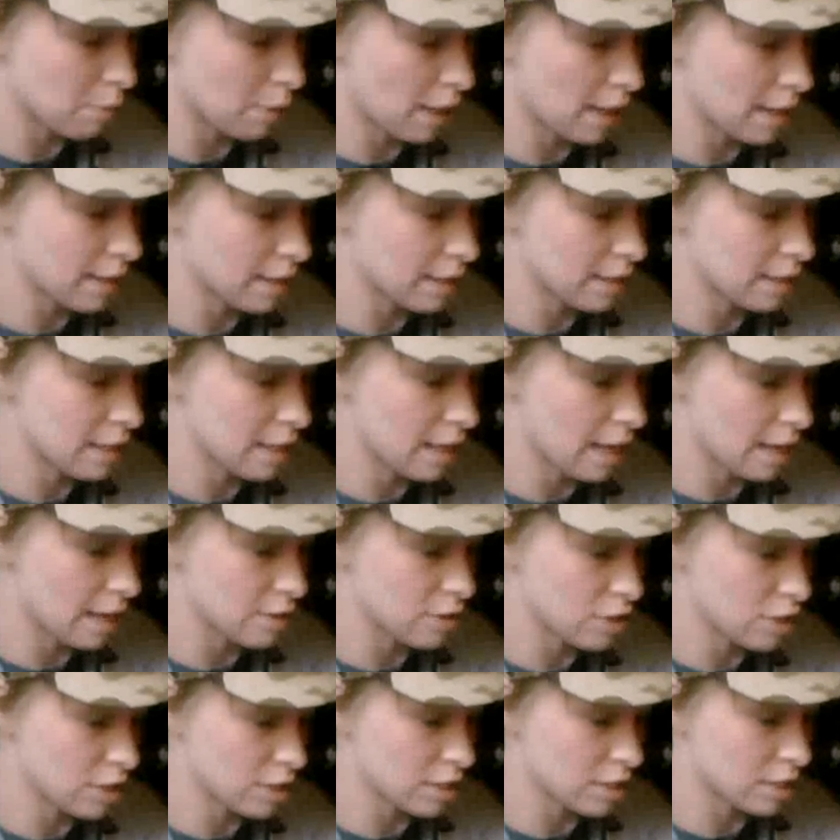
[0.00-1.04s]
blend in the
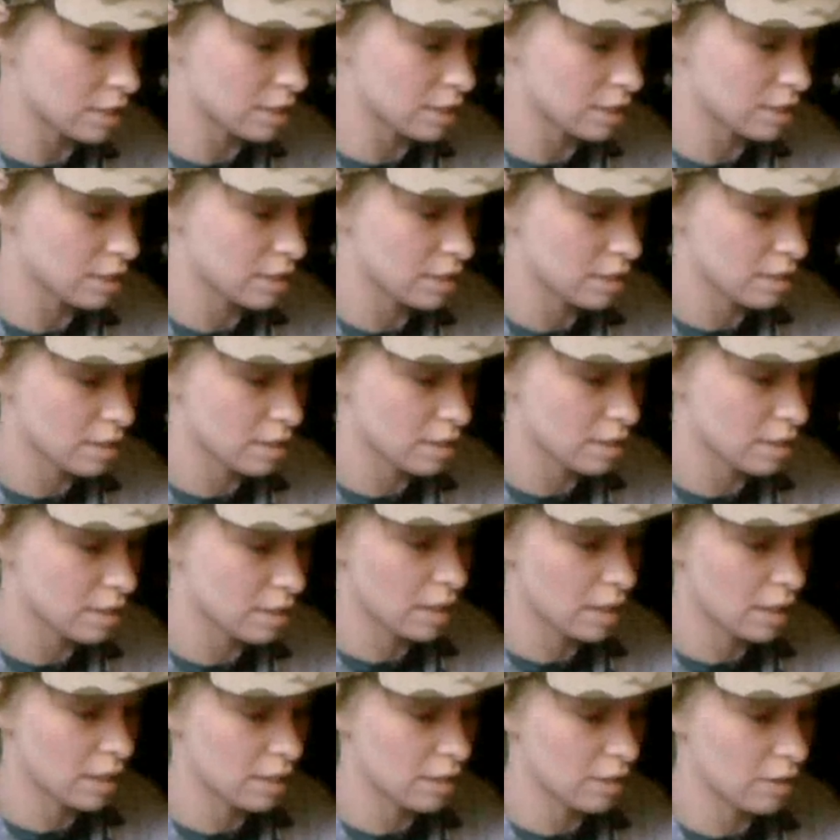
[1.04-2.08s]
edges
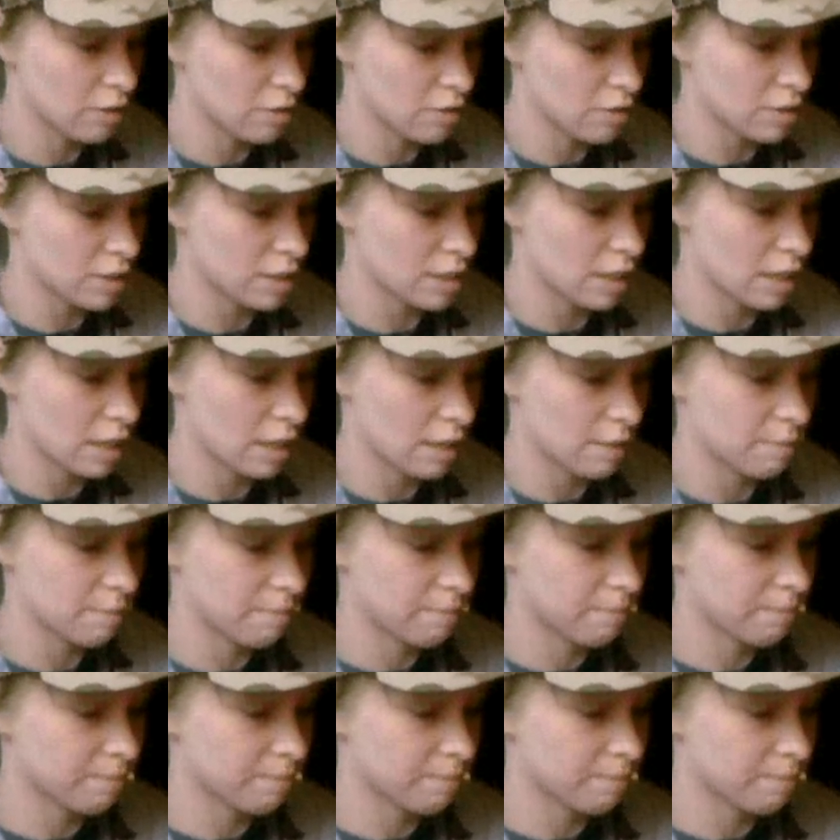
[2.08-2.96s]
into your skin.